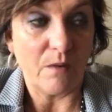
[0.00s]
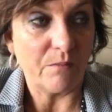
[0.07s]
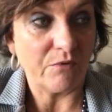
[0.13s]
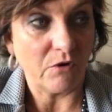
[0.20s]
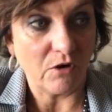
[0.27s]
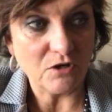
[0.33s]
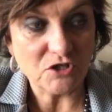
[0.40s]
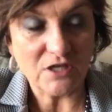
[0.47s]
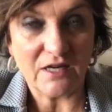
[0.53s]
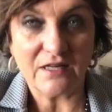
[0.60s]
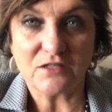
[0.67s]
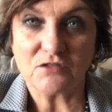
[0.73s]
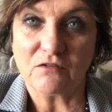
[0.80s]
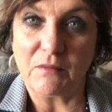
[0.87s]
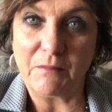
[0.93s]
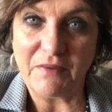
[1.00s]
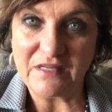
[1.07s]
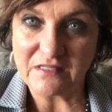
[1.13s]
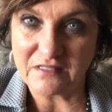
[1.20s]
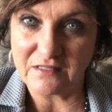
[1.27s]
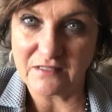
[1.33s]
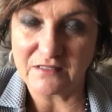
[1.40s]
a project or a
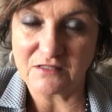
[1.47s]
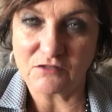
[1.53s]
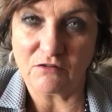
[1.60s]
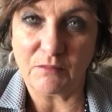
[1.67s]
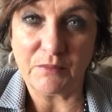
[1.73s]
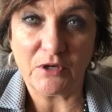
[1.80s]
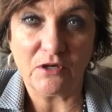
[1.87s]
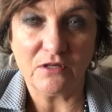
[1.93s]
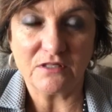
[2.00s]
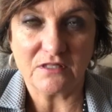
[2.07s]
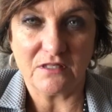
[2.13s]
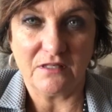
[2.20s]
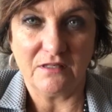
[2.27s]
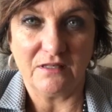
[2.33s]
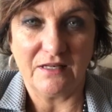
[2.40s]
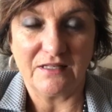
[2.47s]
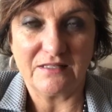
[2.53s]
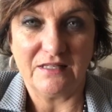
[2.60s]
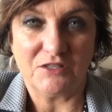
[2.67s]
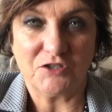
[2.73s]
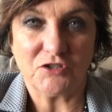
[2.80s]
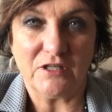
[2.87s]
business or a person,
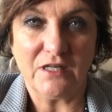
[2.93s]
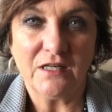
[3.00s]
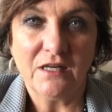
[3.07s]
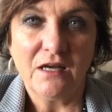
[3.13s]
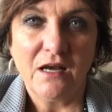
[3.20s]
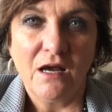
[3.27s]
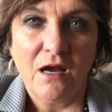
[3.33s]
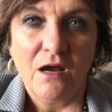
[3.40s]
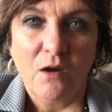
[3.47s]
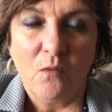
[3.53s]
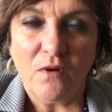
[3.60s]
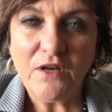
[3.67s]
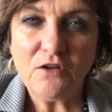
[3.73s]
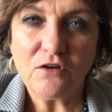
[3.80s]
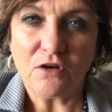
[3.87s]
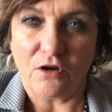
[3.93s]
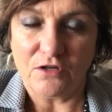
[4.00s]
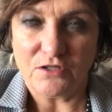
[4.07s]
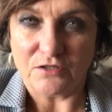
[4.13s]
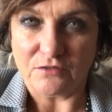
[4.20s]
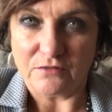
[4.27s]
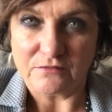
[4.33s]
etc., what do you go
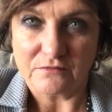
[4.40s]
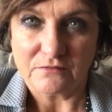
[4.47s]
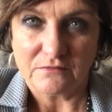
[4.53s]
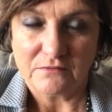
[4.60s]
to?